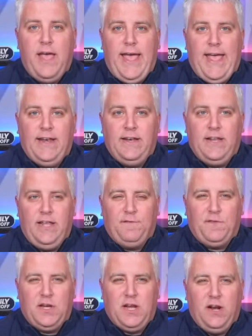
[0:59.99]
And
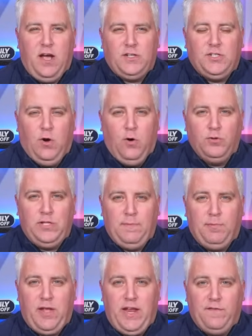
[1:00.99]
if the Canucks only
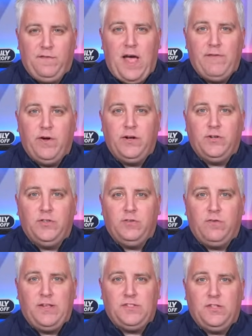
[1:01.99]
played 500 the
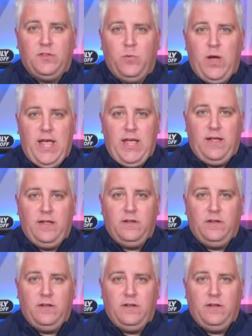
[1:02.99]
rest of the way,